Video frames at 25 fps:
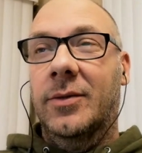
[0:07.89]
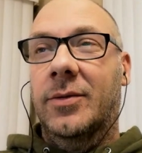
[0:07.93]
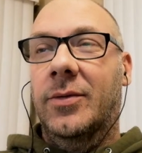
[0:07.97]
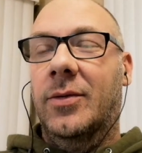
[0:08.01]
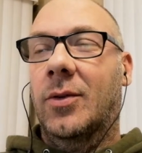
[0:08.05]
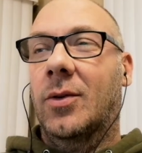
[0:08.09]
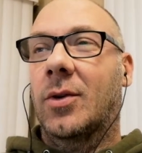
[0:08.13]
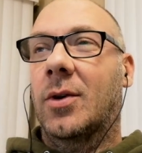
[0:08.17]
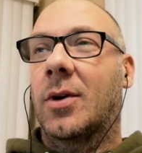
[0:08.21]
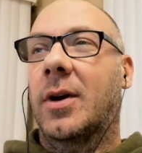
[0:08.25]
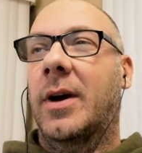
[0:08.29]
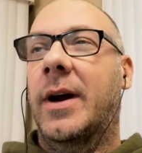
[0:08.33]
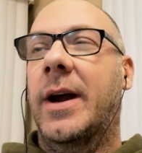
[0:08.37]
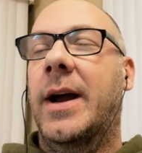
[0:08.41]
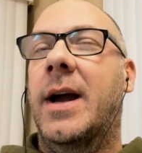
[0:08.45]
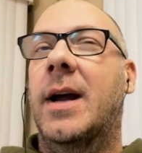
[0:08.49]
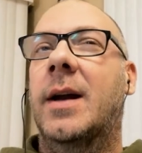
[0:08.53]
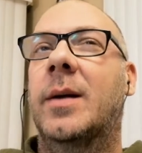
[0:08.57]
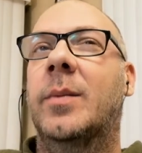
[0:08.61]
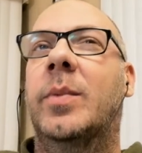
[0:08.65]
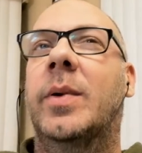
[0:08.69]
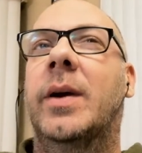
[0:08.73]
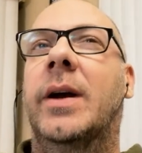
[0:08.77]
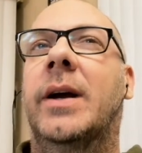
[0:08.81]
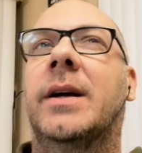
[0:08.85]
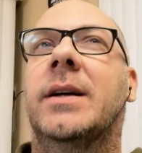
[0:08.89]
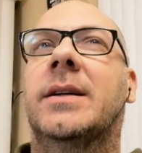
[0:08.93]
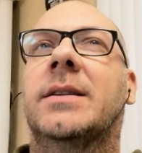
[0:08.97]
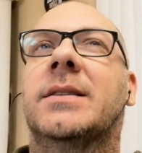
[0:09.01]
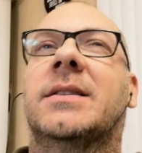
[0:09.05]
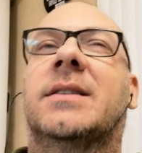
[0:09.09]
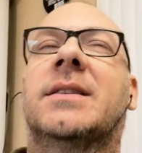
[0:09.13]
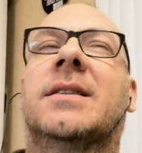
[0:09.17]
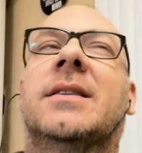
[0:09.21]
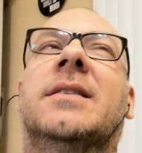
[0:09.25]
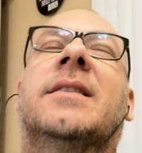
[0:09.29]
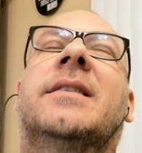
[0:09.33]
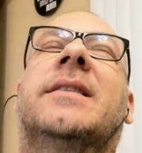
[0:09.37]
for
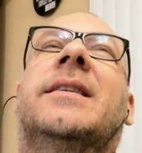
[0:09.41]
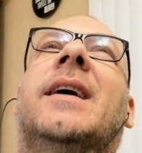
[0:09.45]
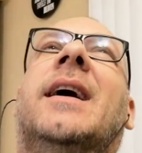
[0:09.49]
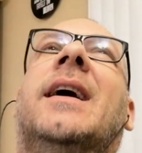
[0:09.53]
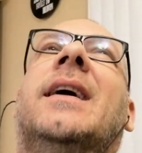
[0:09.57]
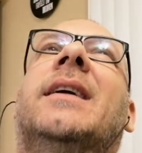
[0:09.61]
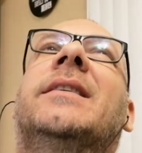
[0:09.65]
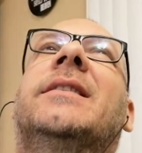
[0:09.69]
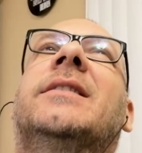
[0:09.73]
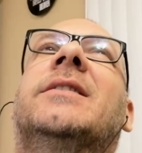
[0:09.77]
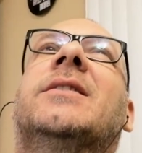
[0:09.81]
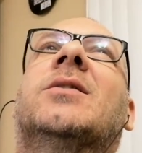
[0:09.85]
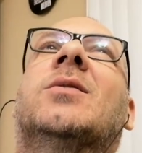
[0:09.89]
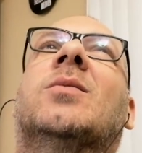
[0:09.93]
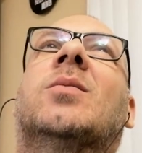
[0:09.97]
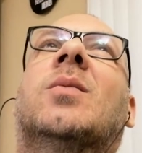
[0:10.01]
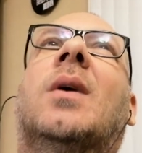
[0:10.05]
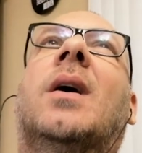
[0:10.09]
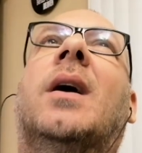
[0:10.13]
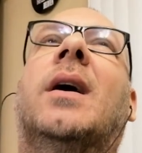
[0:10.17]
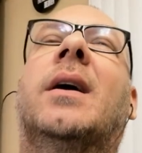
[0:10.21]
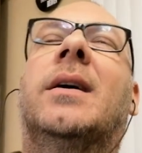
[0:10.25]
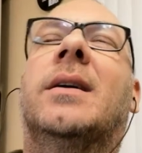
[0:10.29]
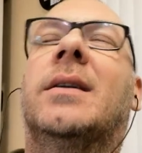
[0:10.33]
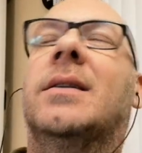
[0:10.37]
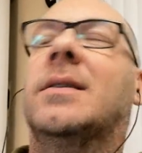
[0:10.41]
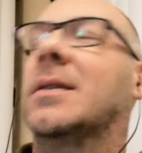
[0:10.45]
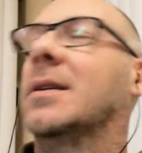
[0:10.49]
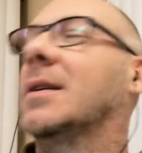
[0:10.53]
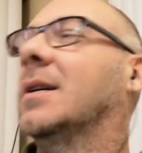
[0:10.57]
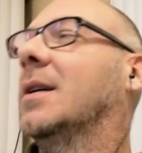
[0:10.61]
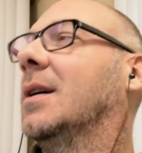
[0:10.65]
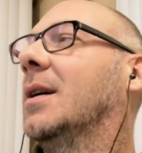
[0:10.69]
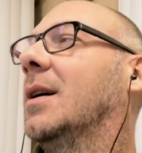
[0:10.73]
handpays. That is right.